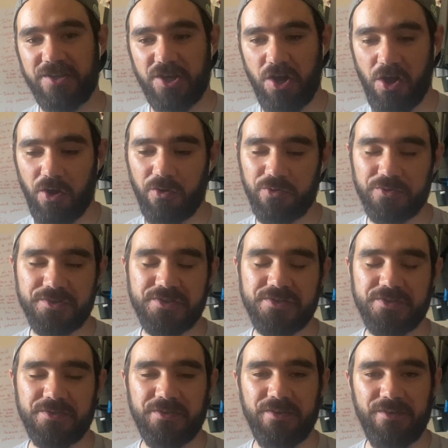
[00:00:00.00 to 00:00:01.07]

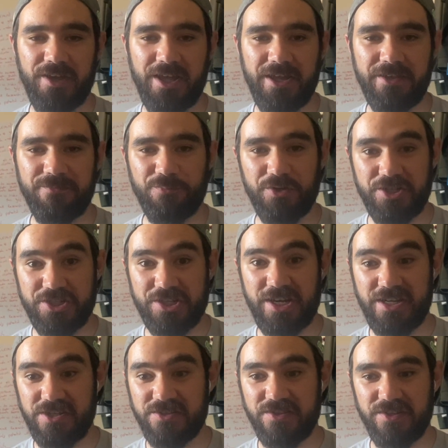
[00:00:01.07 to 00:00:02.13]
cogs, which
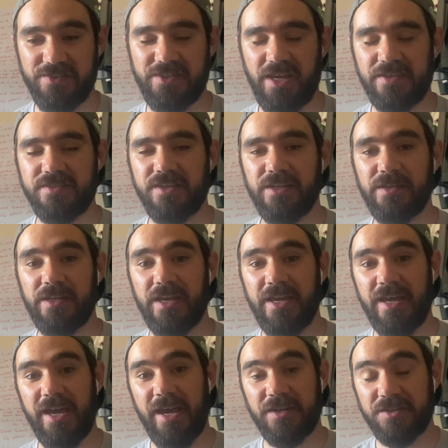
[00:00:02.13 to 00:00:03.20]
changed the setting,
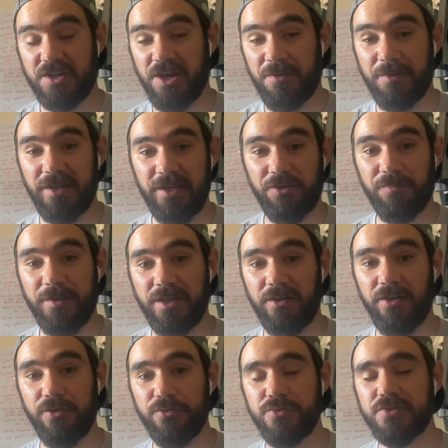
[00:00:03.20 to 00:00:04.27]
had come a little bit
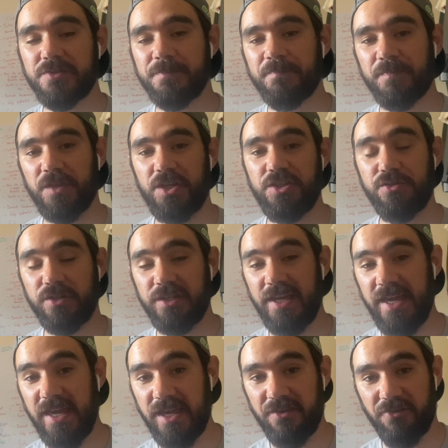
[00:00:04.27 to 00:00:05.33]
loose, and you could
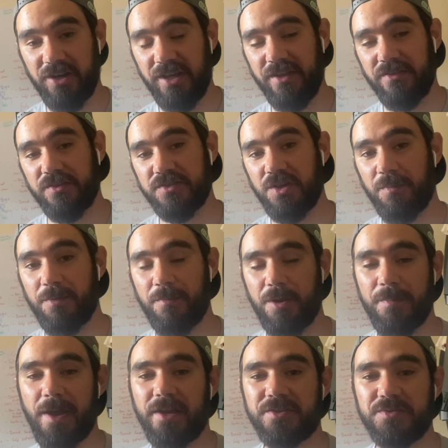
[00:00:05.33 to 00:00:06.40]
hear it at the top of my
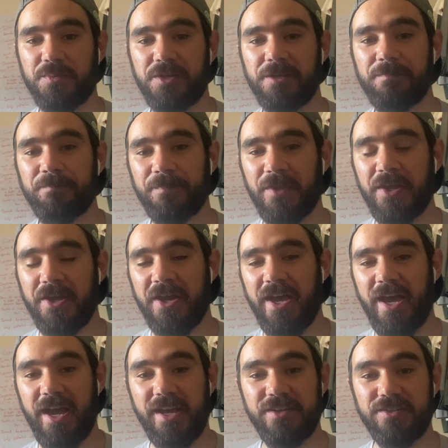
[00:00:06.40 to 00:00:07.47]
backswing.
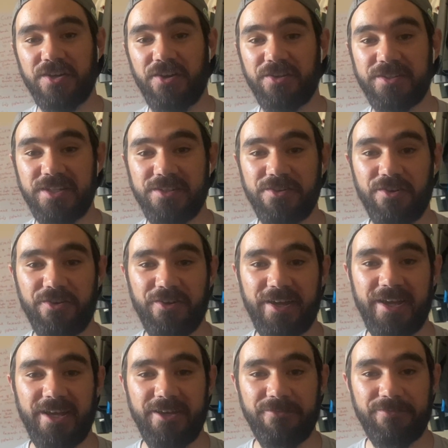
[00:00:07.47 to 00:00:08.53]
And I did not
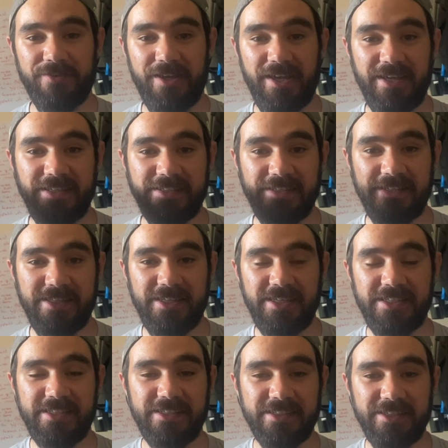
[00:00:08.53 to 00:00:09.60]
have a
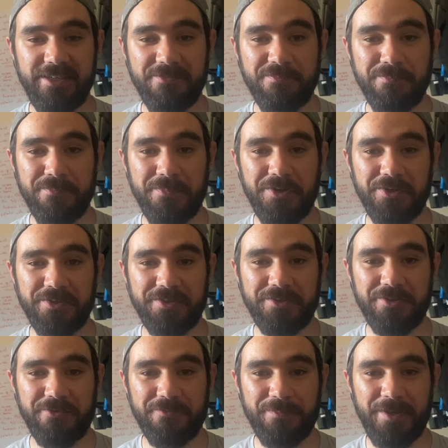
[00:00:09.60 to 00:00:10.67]
key in my
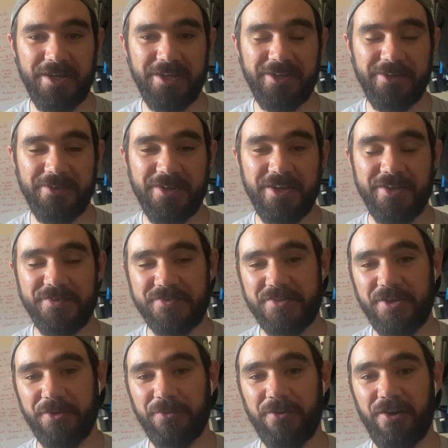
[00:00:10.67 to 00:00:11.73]
golf bag.
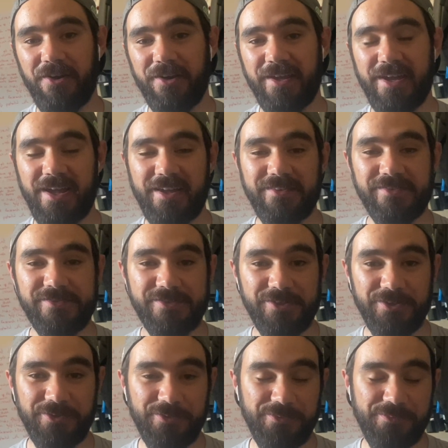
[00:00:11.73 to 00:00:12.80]
So I had
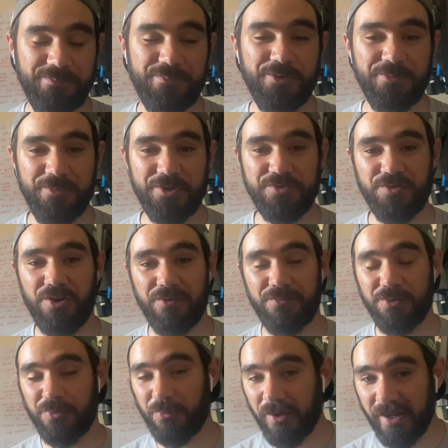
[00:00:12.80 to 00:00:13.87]
to put my
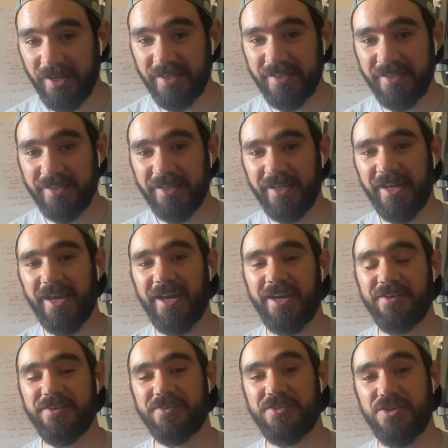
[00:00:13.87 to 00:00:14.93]
driver away
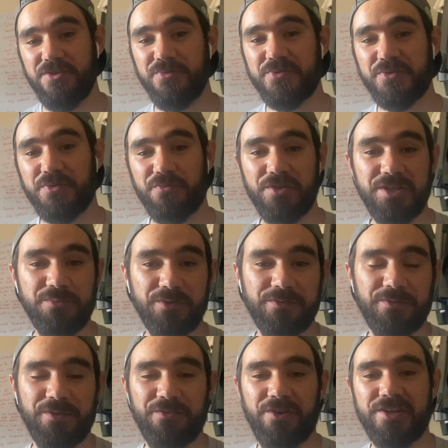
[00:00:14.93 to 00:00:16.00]
and use 3-wood
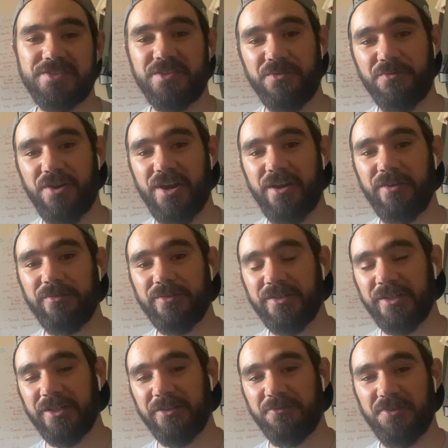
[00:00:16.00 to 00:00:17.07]
for the rest of the round,
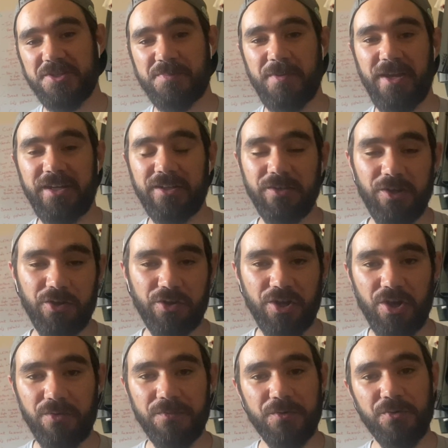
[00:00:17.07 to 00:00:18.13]
which playing a long
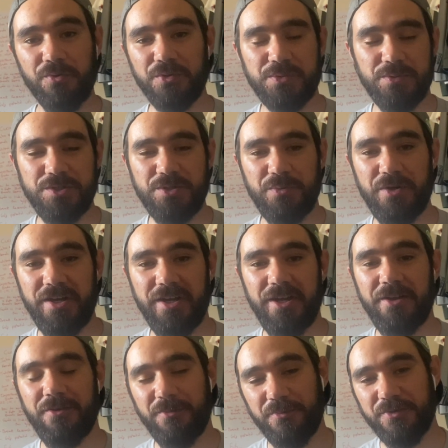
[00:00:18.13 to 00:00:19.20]
golf course, which you
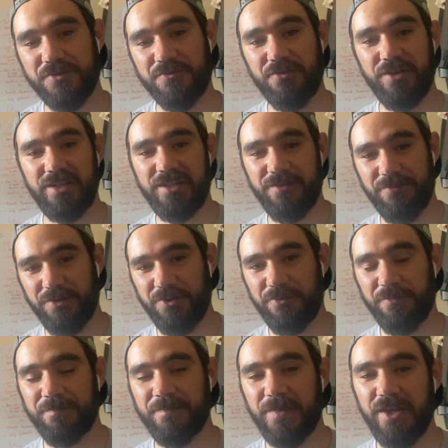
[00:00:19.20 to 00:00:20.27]
were, was really
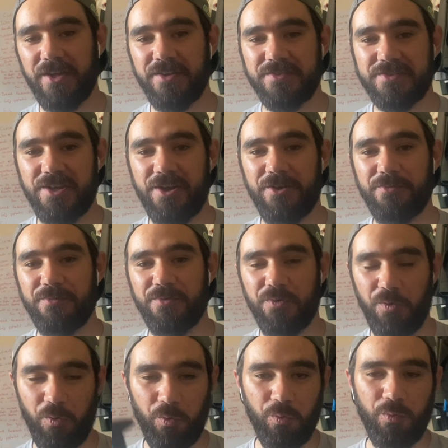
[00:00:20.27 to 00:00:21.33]
difficult. So
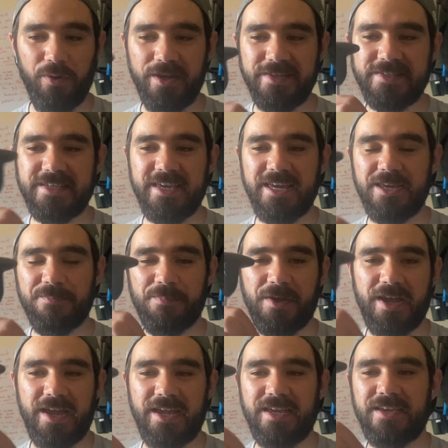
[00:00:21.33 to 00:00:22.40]
always keep
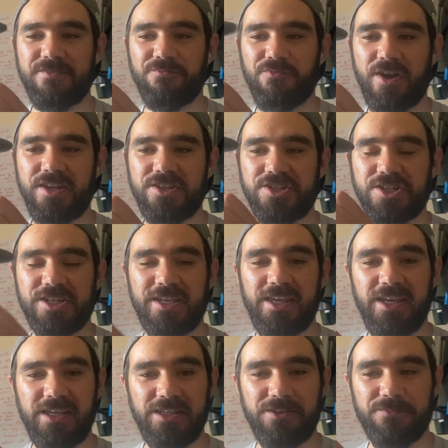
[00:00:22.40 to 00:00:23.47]
a wrench
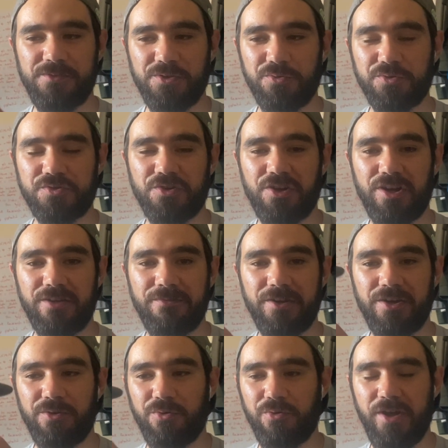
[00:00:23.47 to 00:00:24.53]
key for your
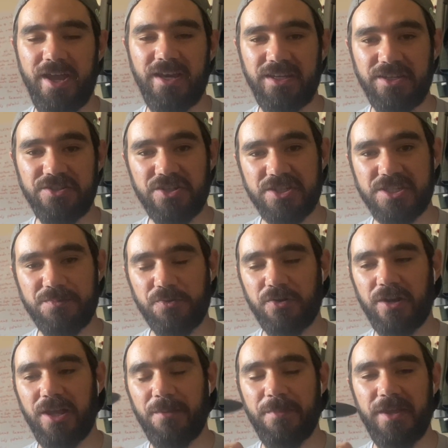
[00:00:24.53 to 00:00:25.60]
driver or any adjustable
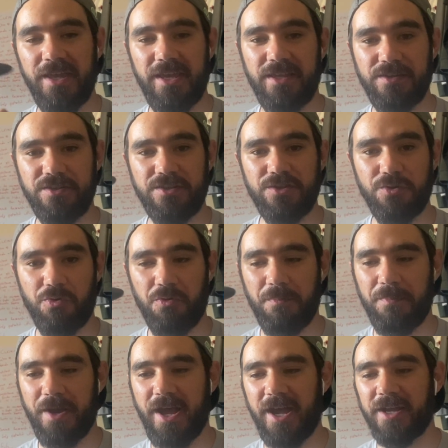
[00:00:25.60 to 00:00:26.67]
club in your
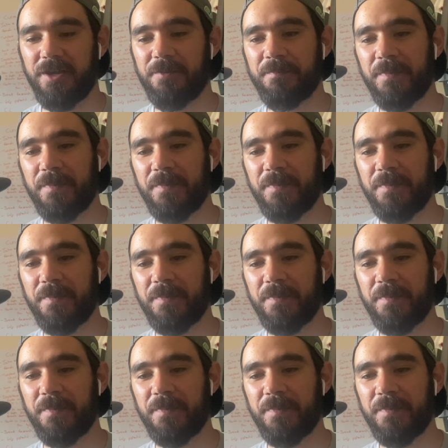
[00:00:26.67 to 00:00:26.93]
bag.